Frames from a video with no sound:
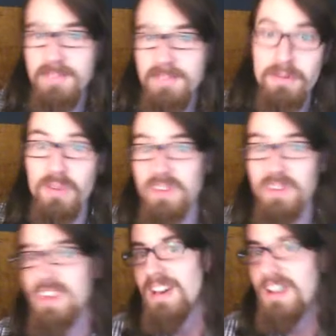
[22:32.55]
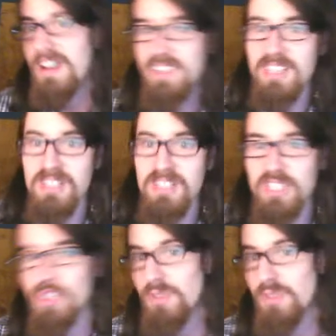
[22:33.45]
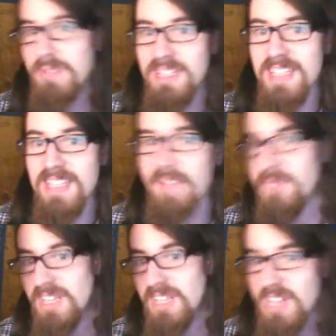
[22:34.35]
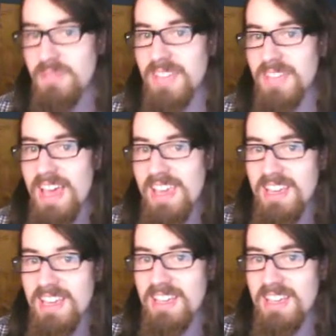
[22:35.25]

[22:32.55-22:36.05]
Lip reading: boy, ideals sure mean something, don't they?